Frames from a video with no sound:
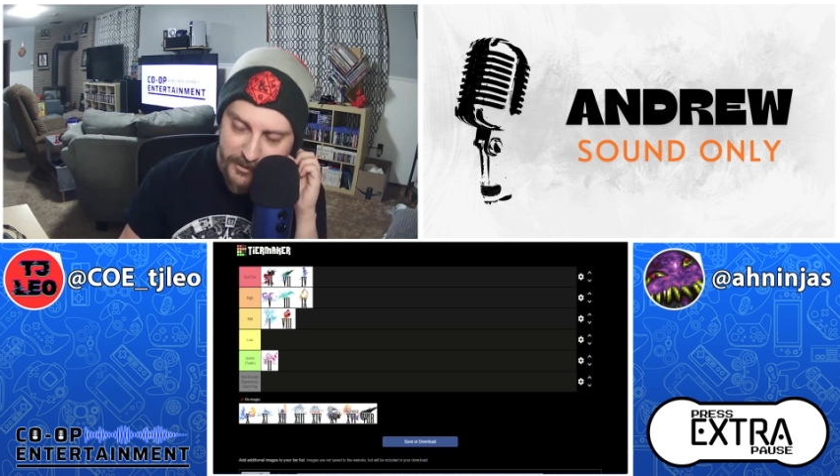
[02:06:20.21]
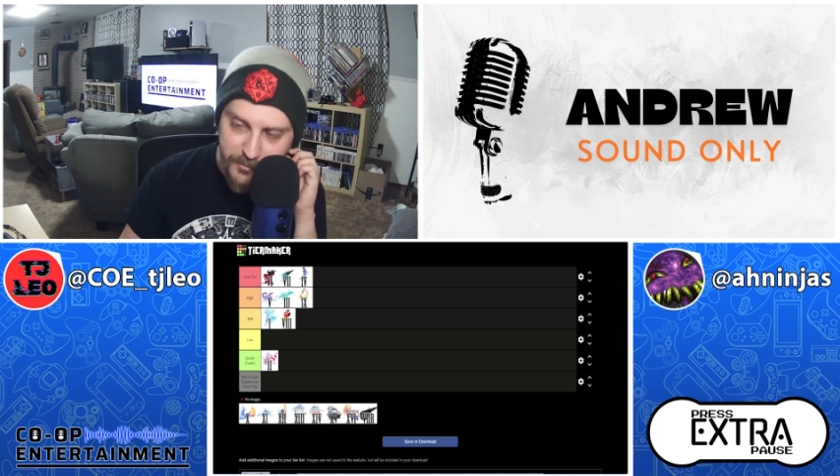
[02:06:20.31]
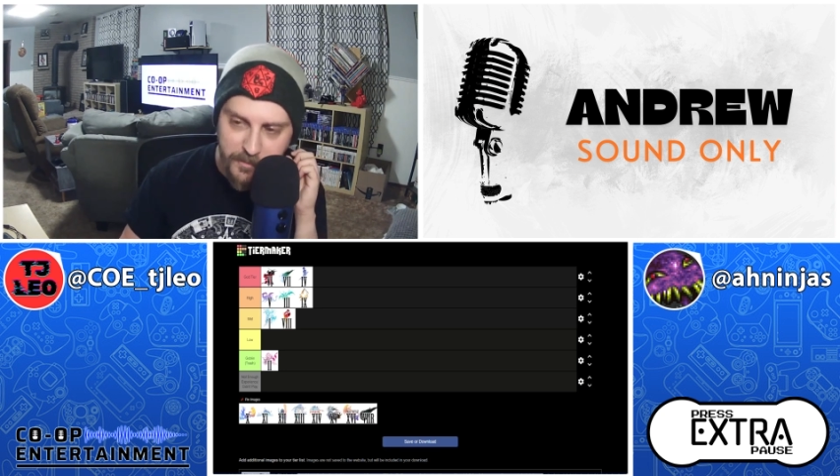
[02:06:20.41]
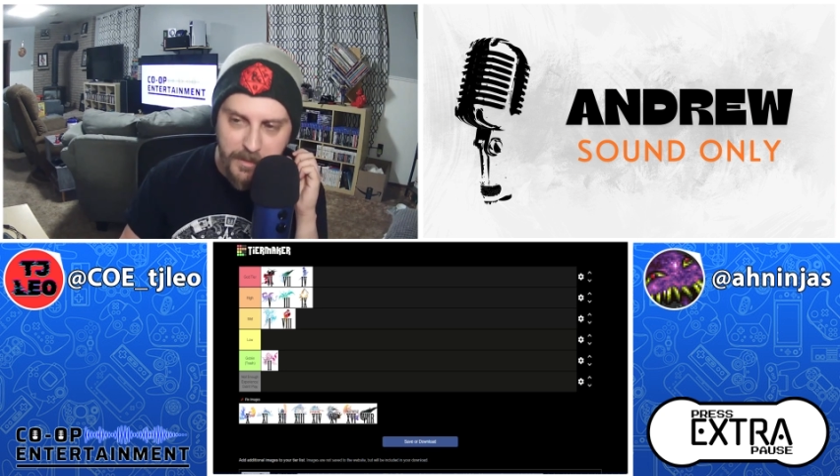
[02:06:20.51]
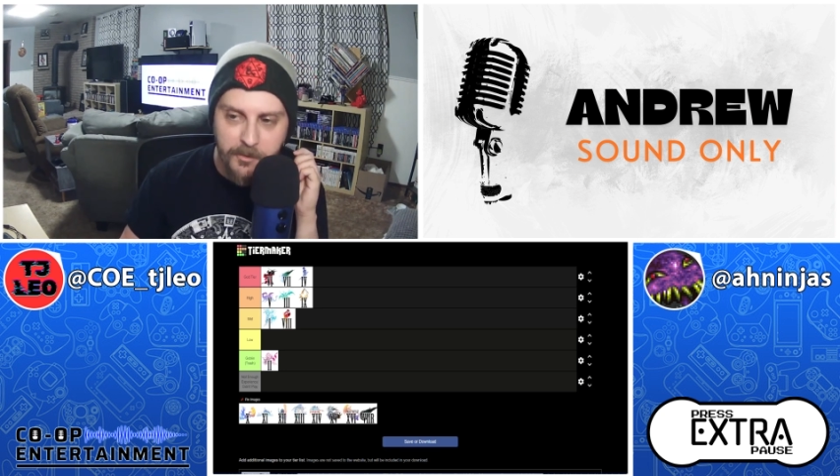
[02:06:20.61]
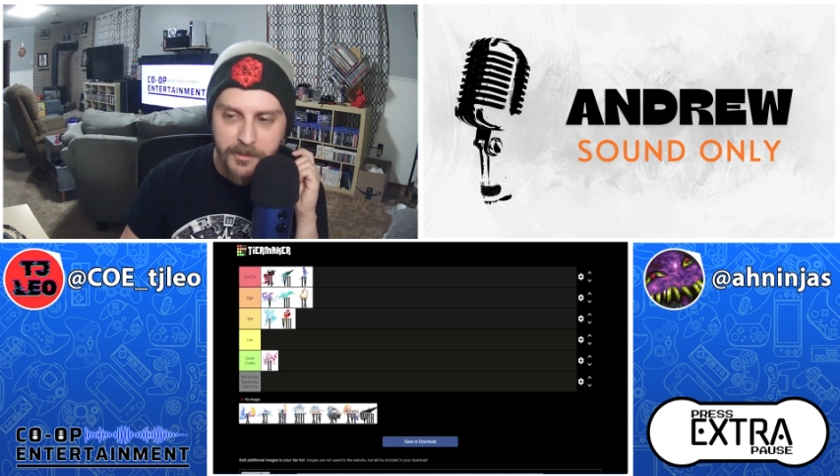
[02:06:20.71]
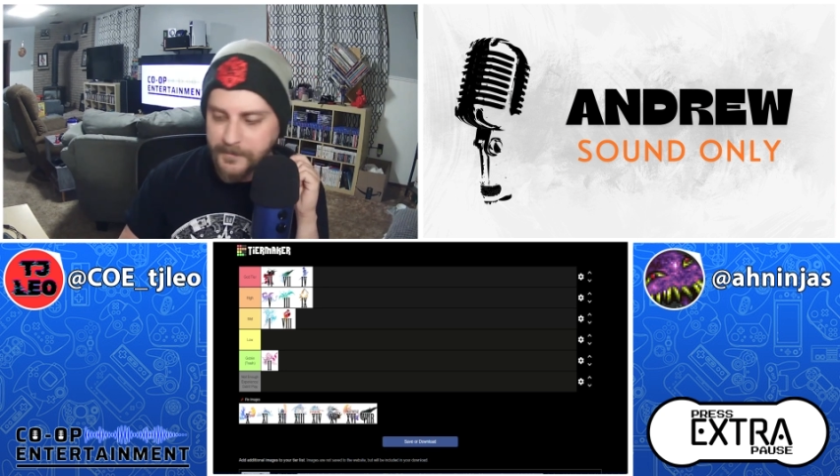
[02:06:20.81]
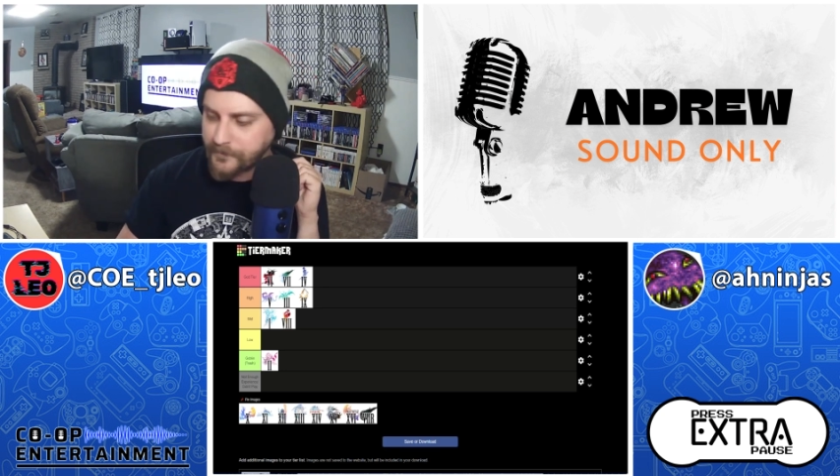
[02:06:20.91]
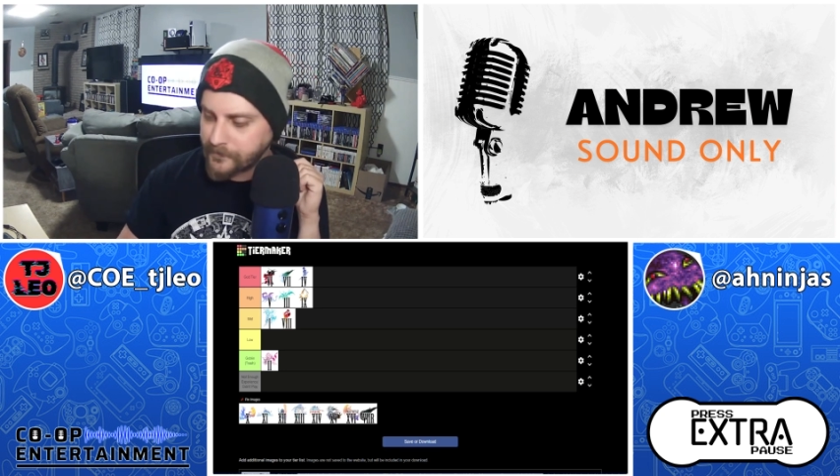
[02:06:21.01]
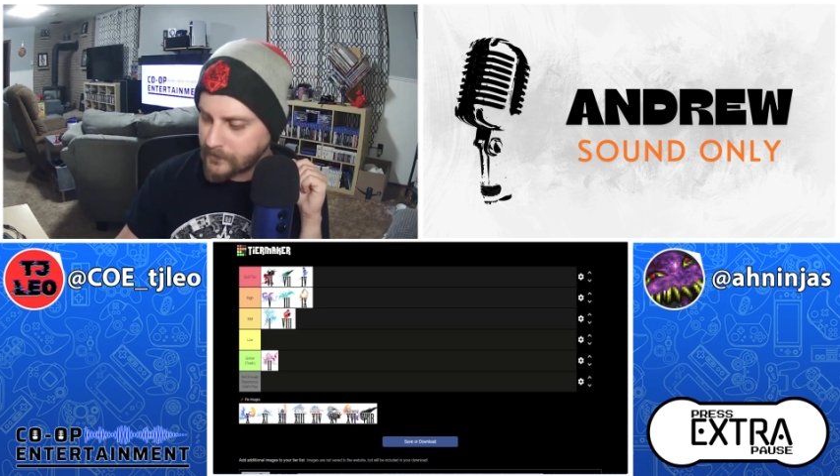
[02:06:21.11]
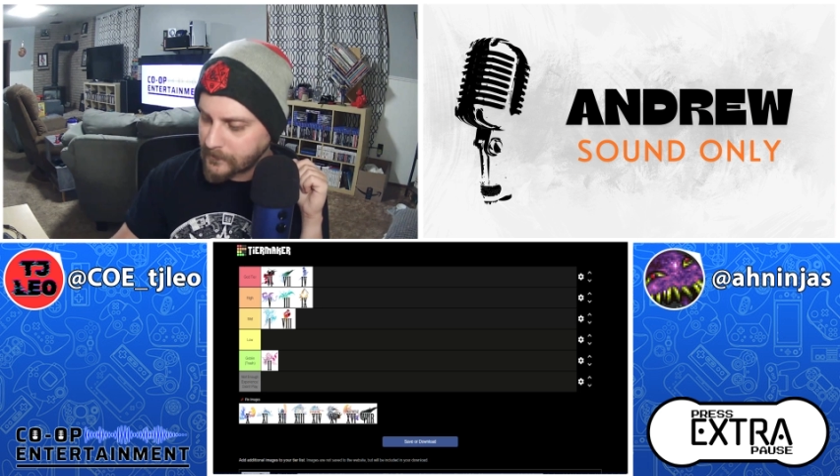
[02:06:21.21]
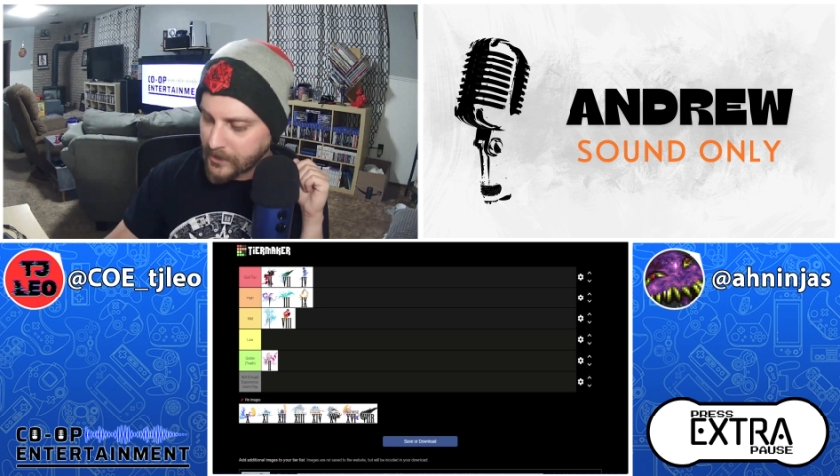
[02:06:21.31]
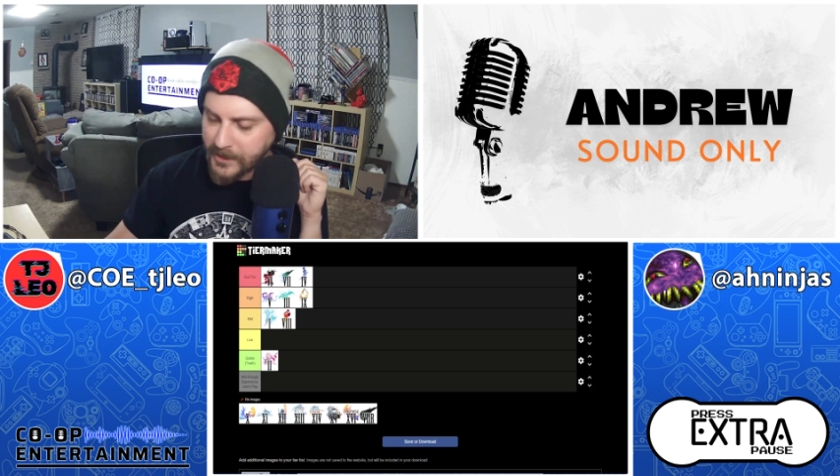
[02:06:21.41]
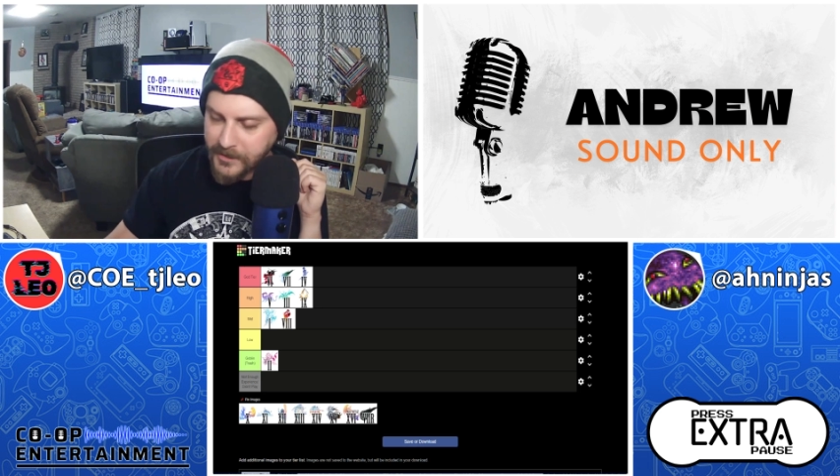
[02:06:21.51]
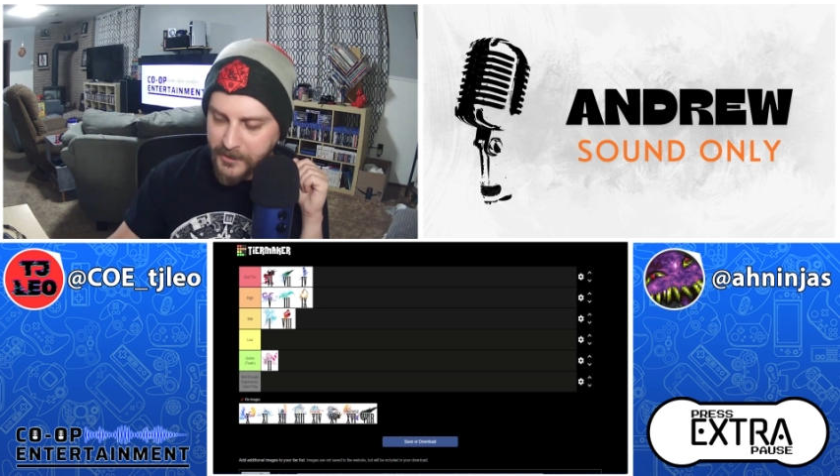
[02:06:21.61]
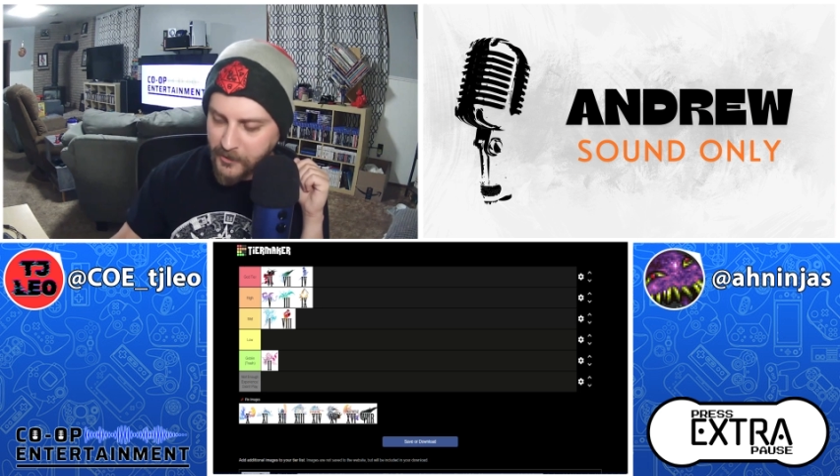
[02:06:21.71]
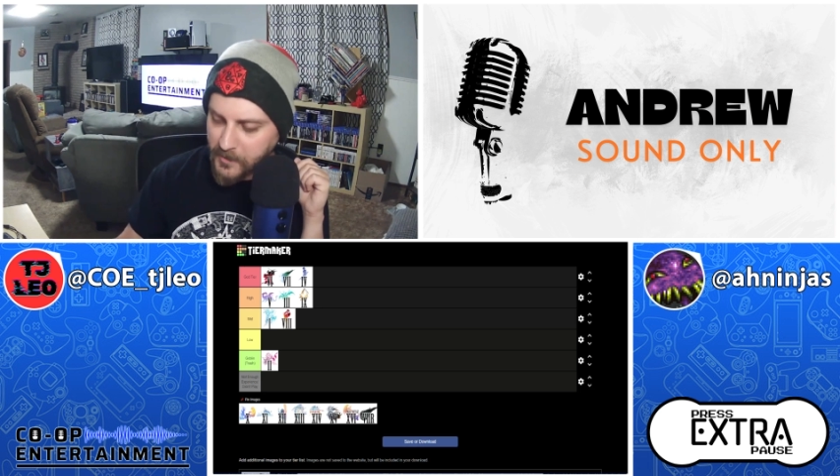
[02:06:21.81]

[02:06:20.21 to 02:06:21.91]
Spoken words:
I do remember it, but I don't